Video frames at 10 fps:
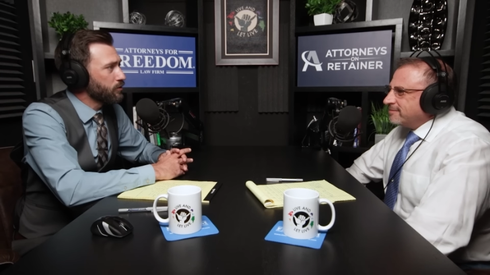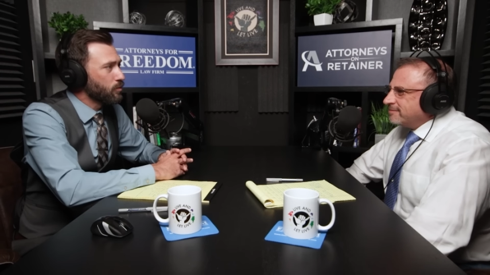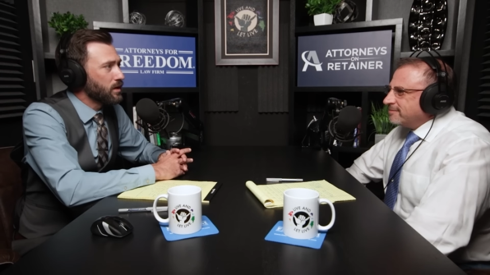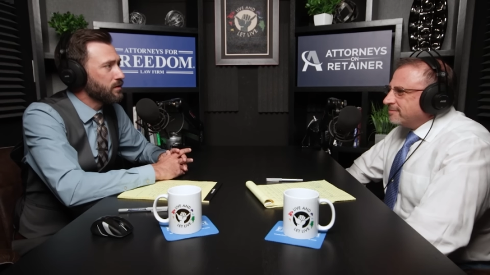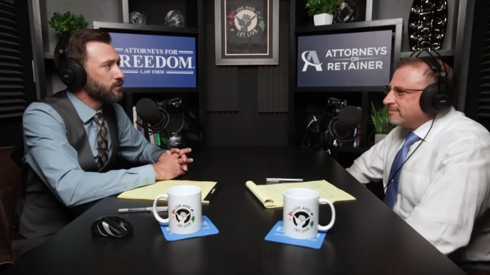Speaker 1: all the
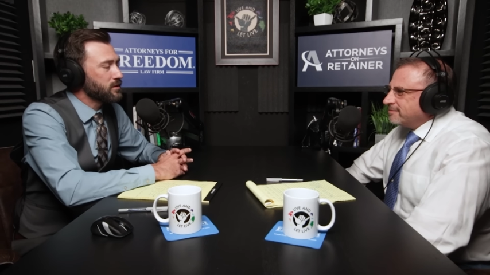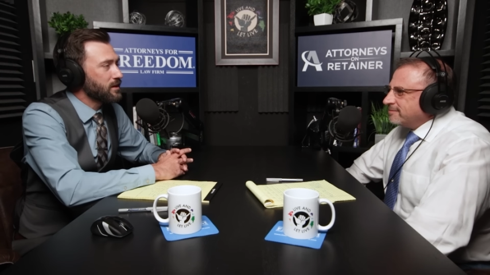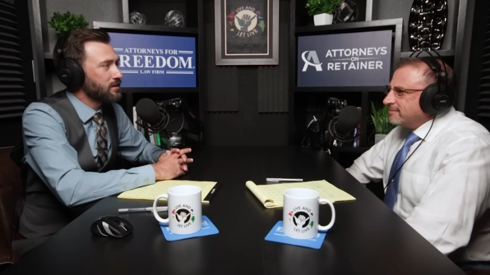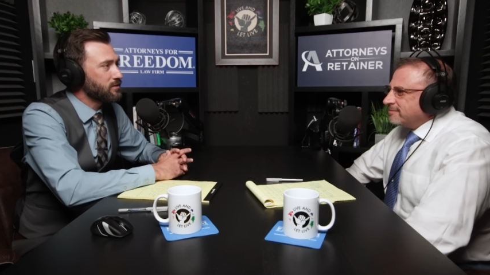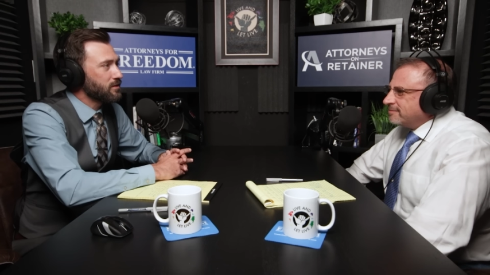wonderful
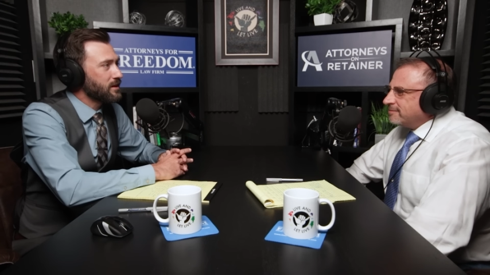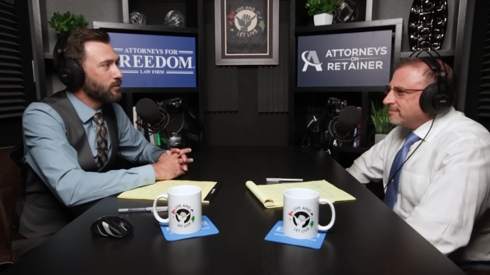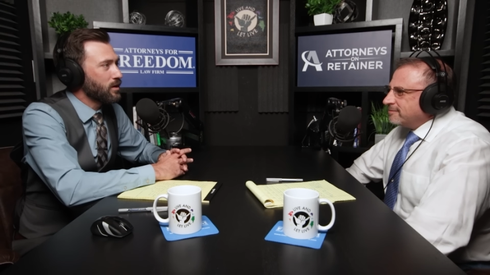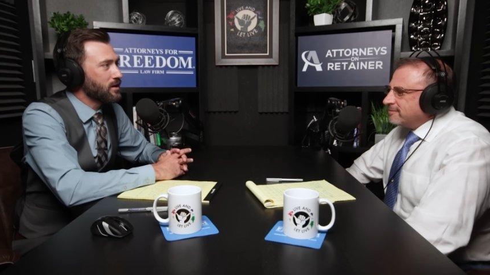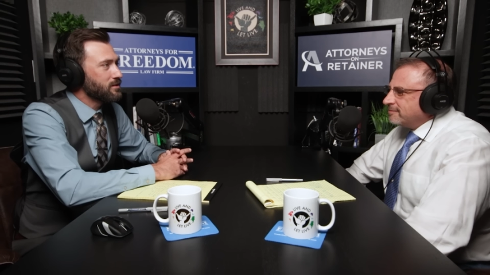things that they
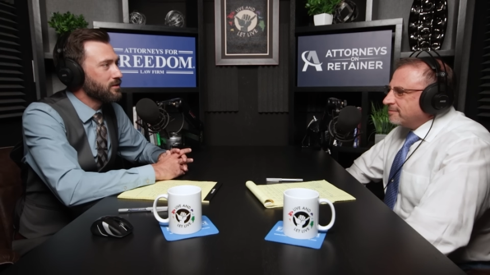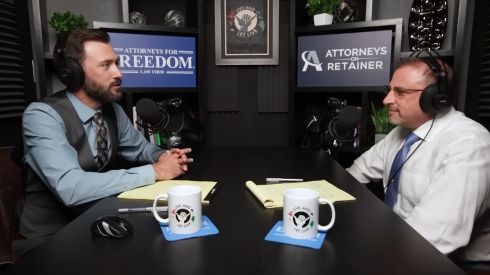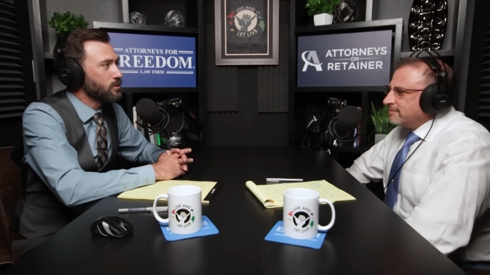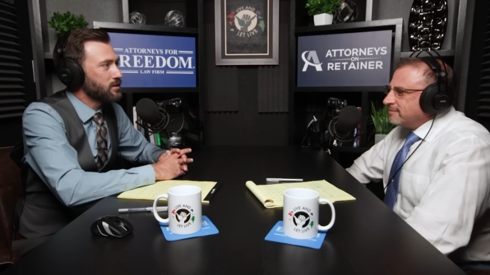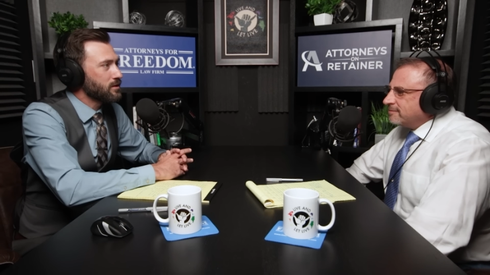wanted to
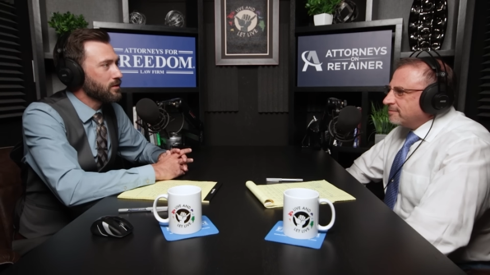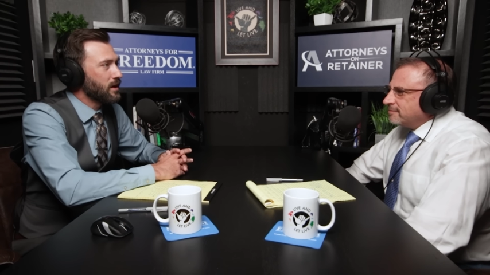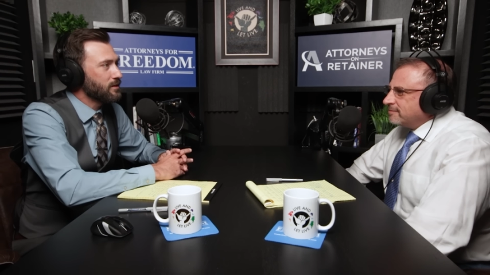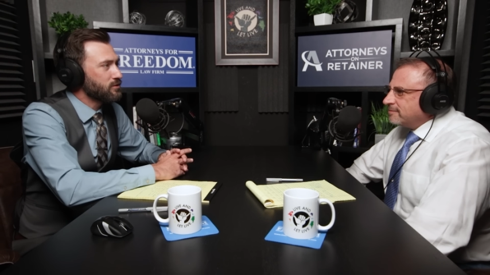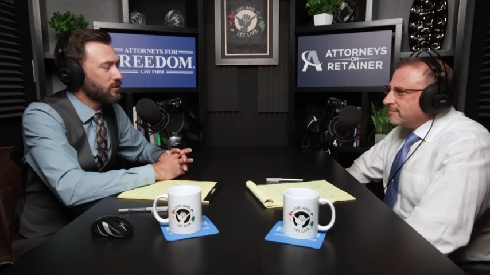do with their
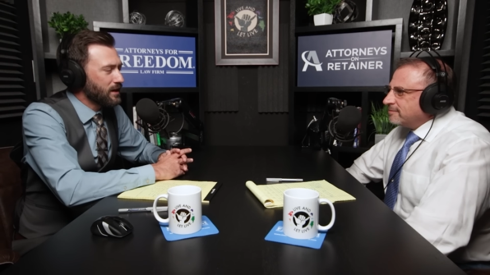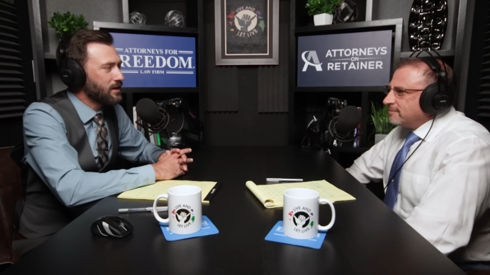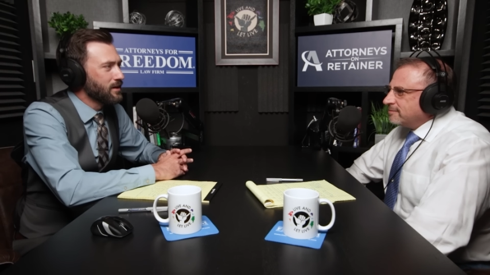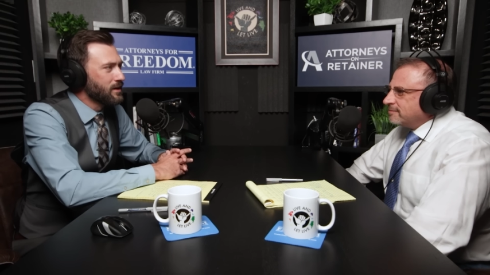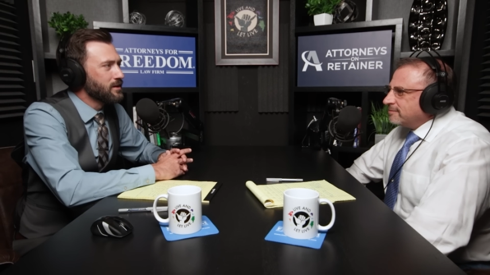life, so
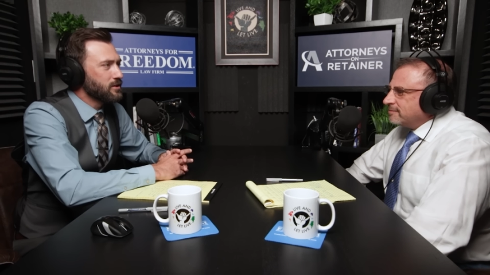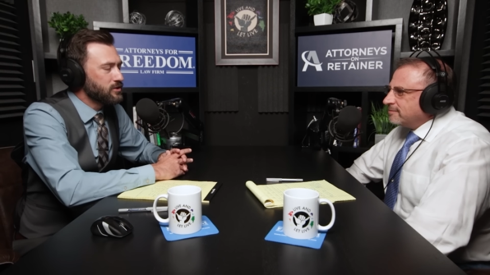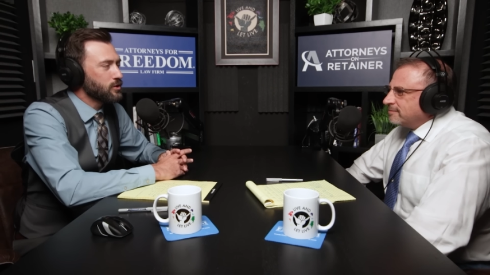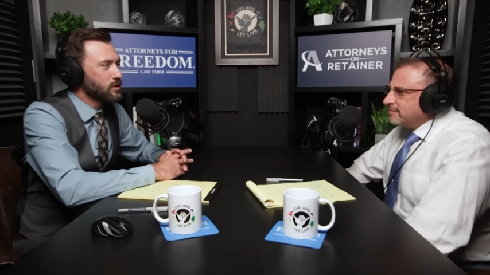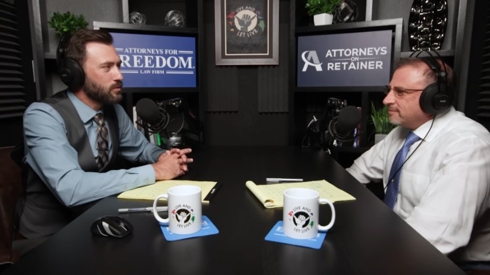that the
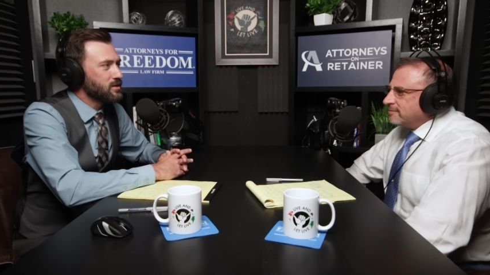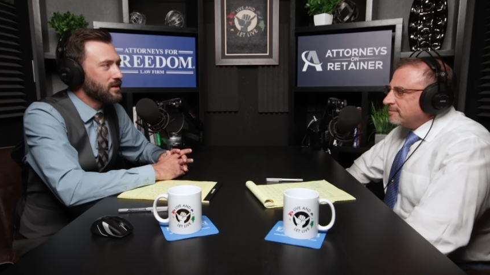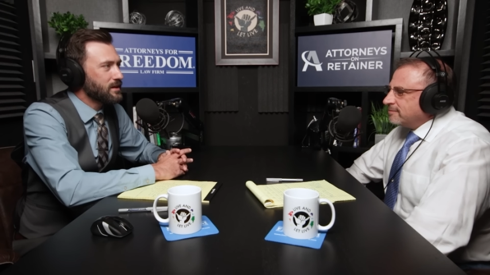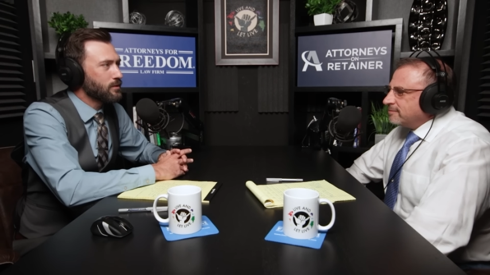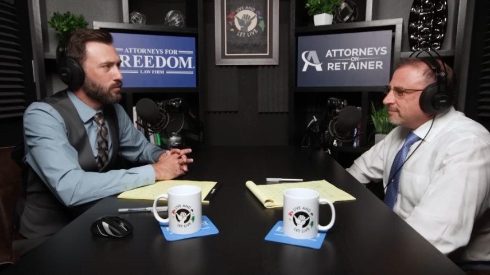jury would
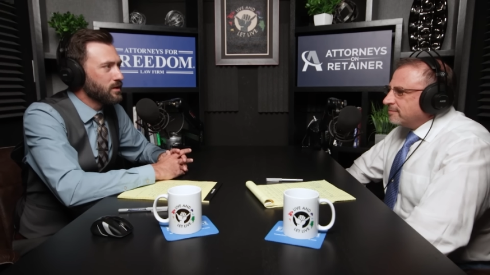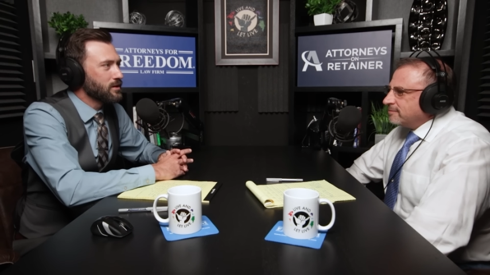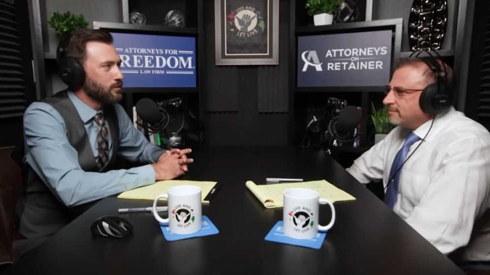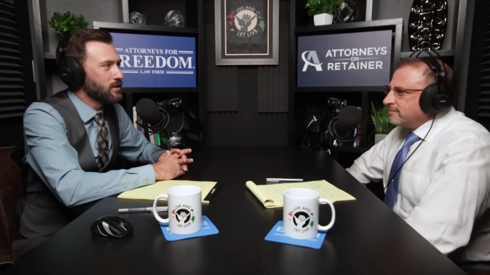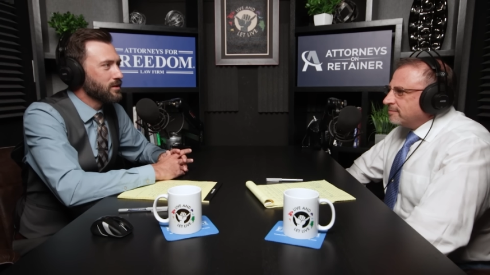take it
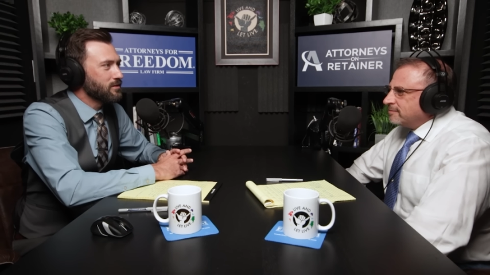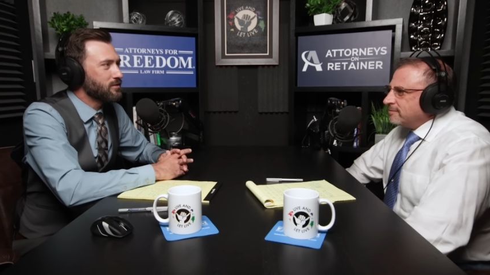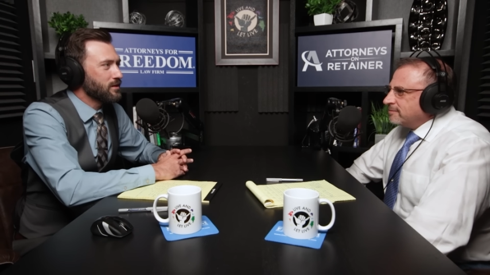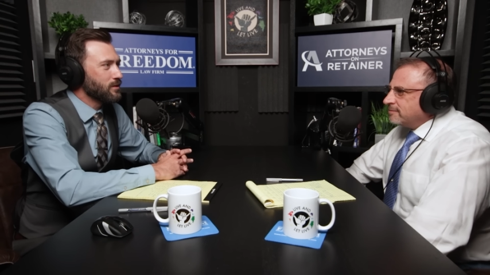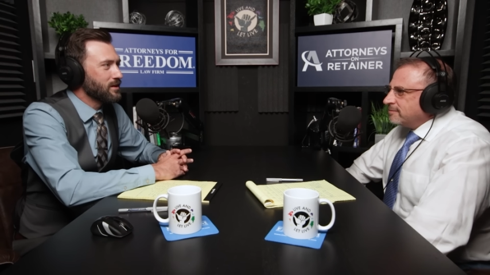really, really
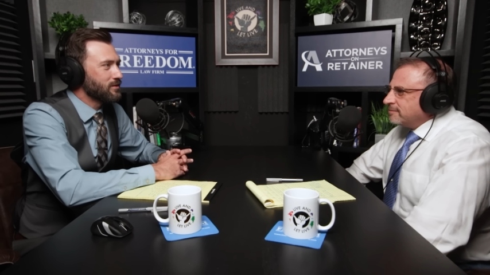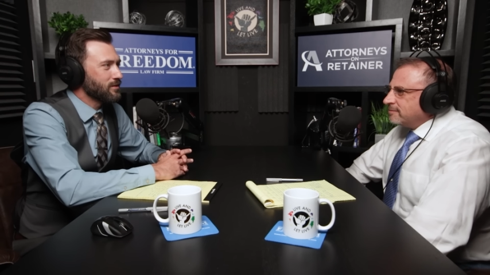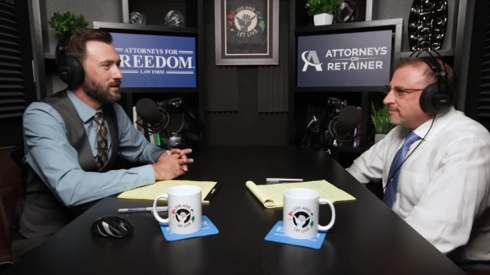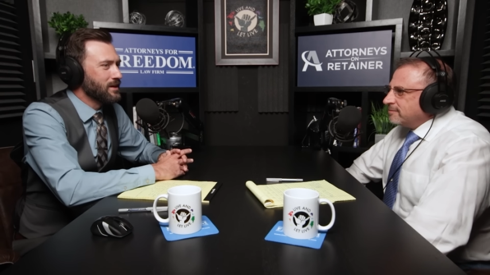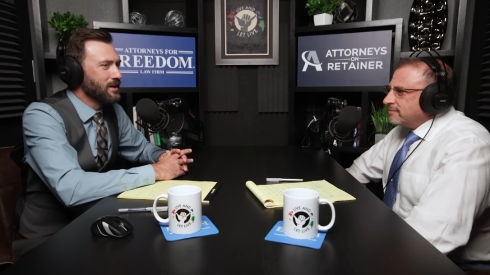
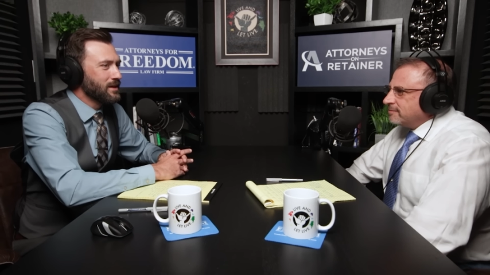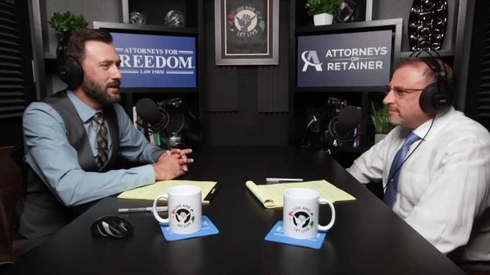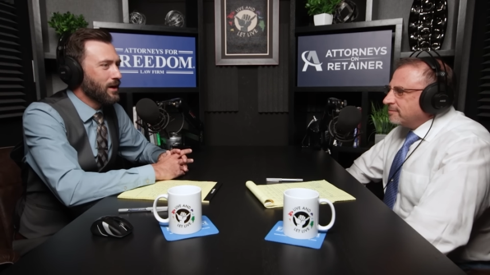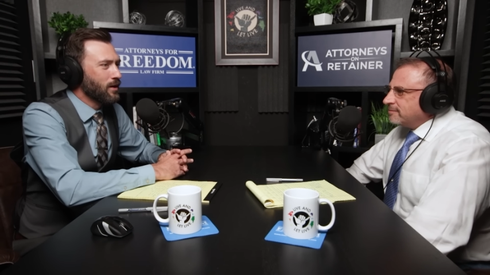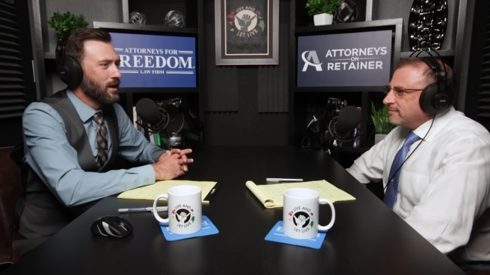seriously.
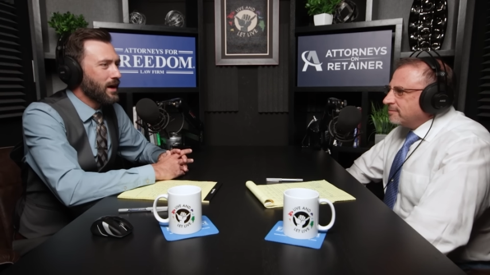Now,